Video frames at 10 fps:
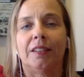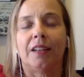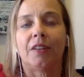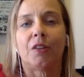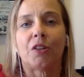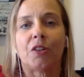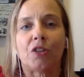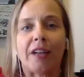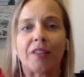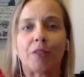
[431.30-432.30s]
Under the
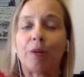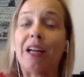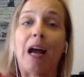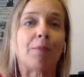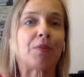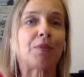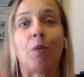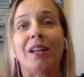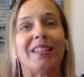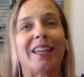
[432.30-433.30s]
chest, perhaps I
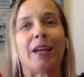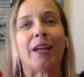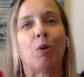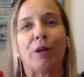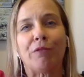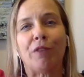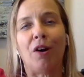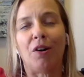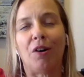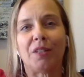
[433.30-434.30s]
want to get more
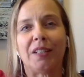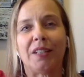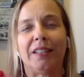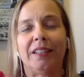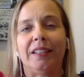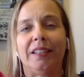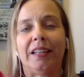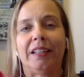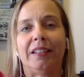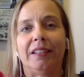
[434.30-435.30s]
involved
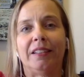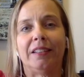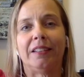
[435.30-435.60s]
in